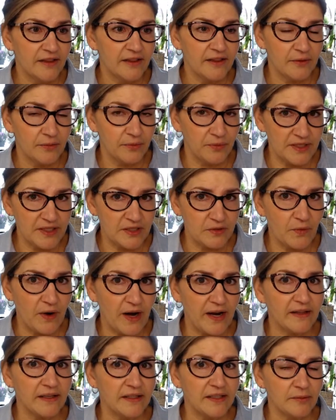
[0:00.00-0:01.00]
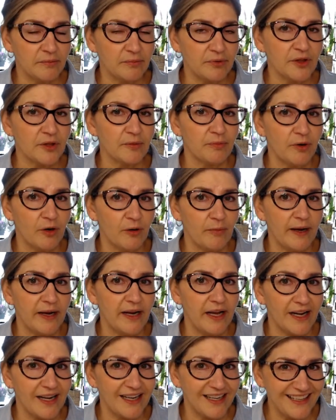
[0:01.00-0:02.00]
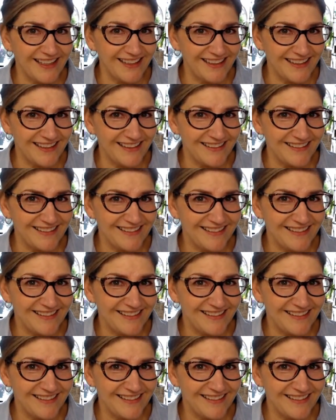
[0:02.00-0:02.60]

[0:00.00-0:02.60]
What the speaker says: The reason why they didn't put the probiotic in it,